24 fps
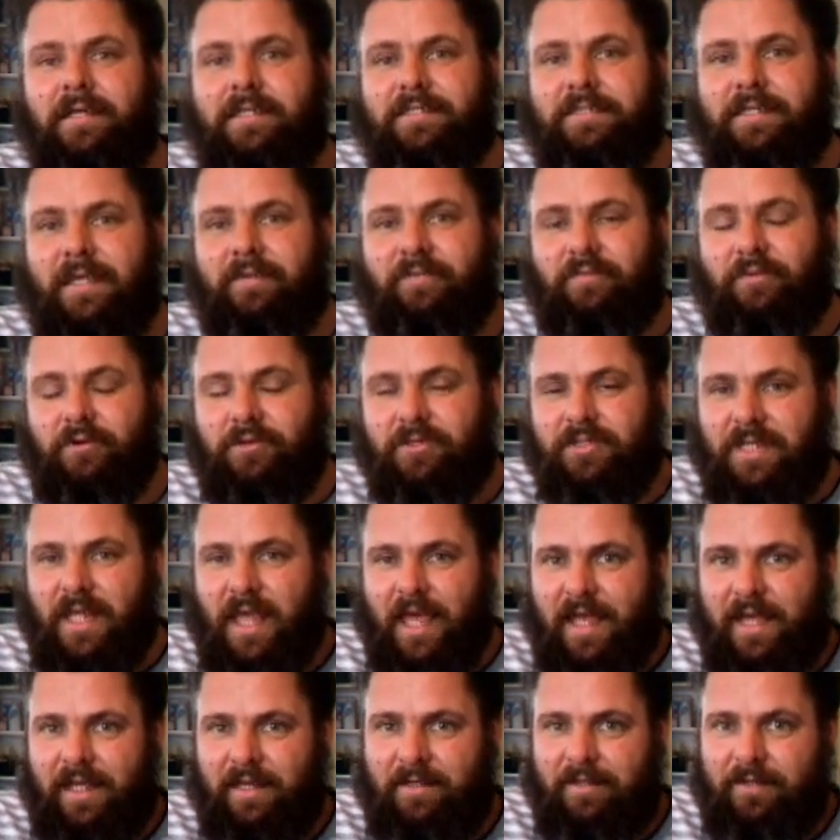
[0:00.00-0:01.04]
see
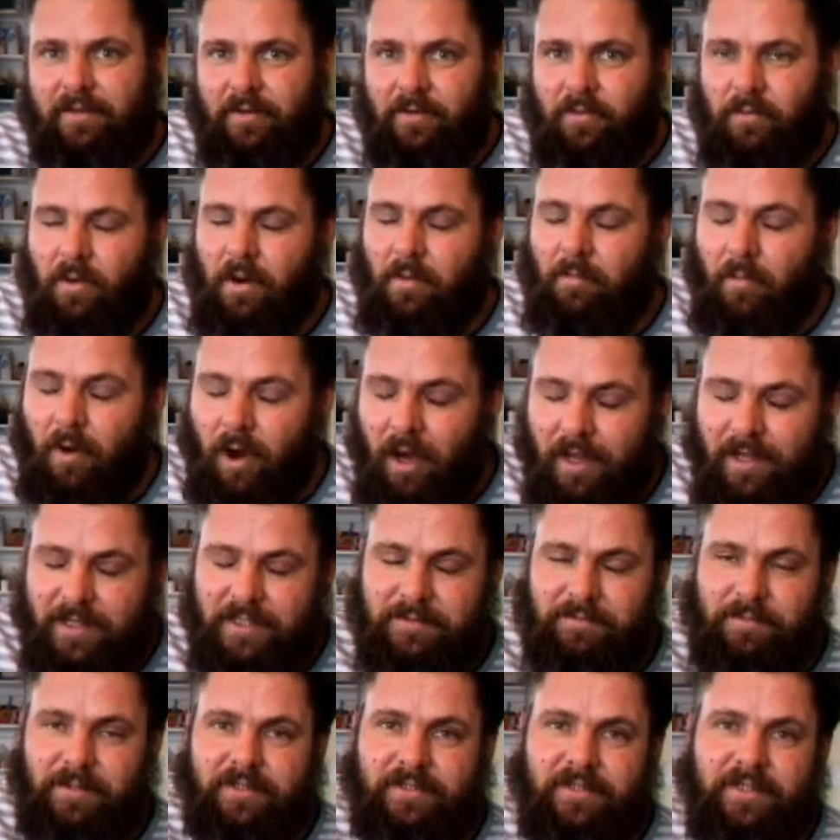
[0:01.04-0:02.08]
firsthand what my
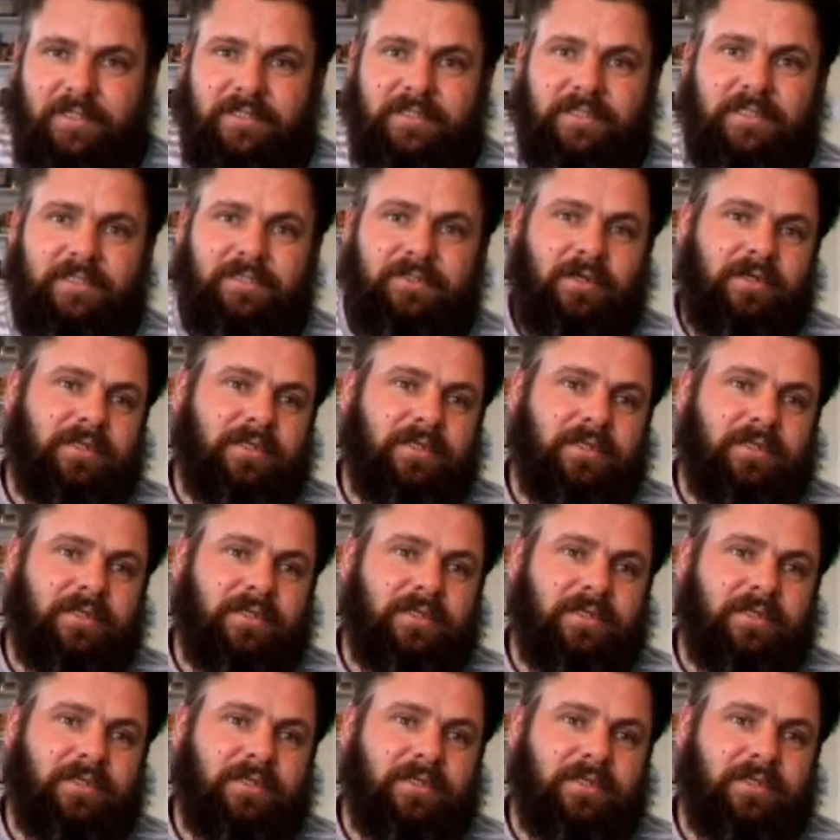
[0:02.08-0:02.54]
experience is.